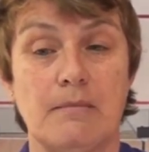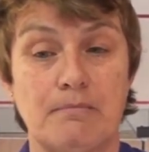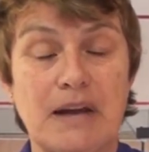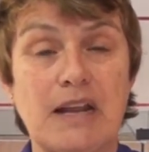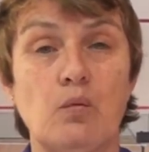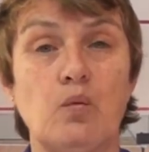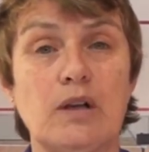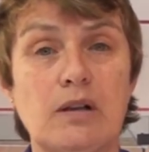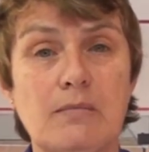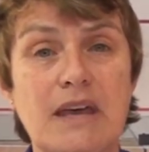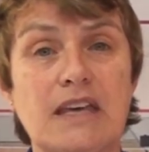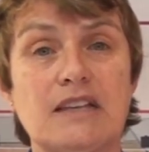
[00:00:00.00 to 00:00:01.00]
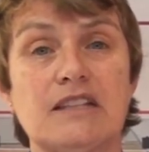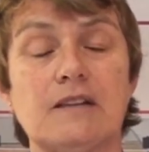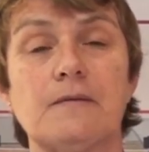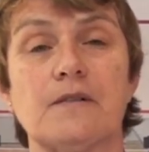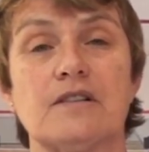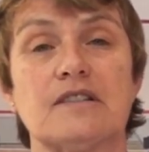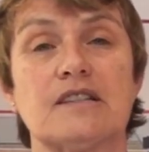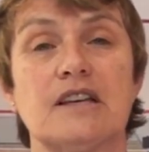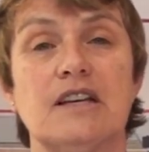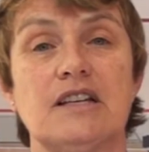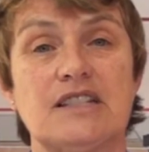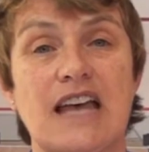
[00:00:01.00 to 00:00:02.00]
But it will make a difference
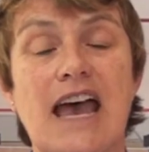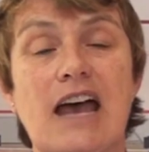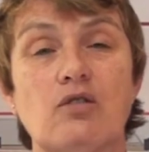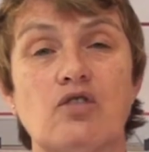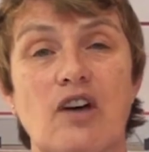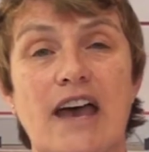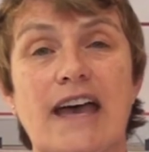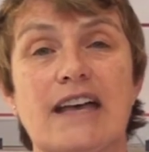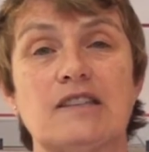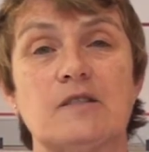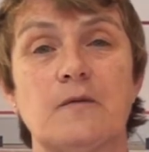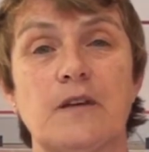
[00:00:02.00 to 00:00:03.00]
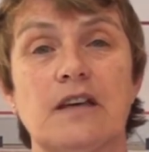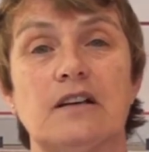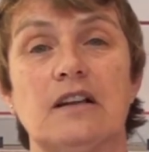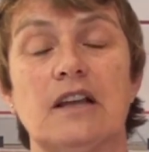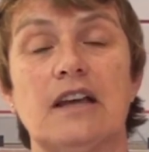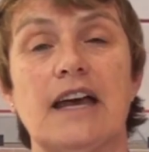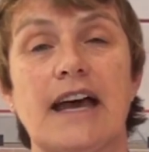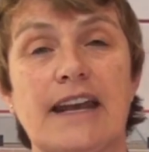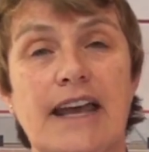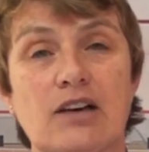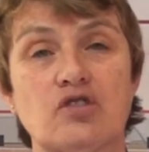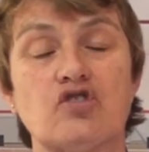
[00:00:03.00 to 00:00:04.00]
to how your hands feel and
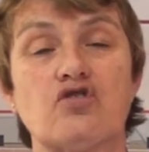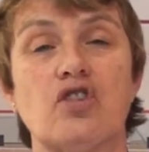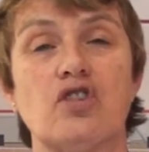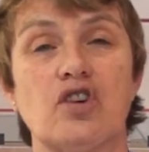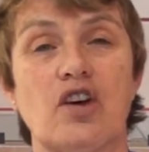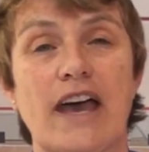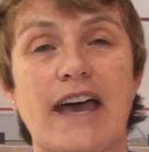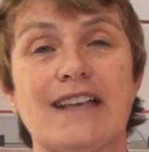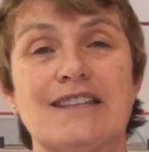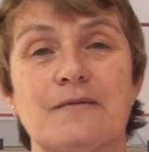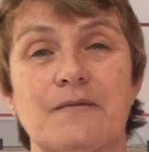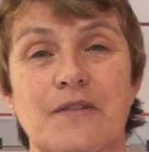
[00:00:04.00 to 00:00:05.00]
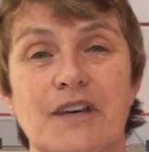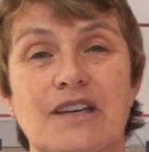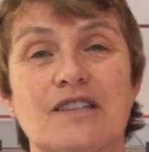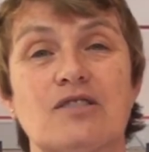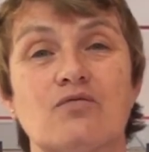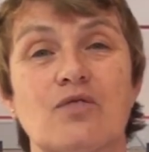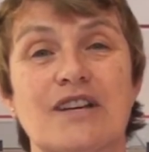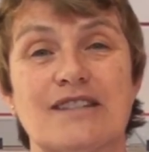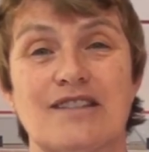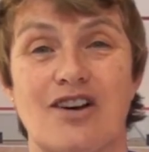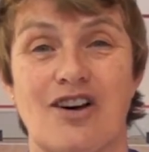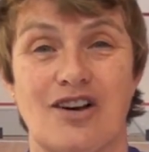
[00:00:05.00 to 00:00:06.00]
how strong your hands and fingers and
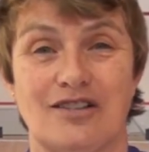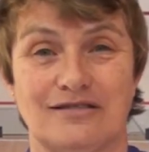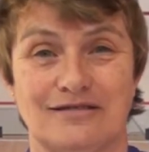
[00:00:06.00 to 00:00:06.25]
wrist are.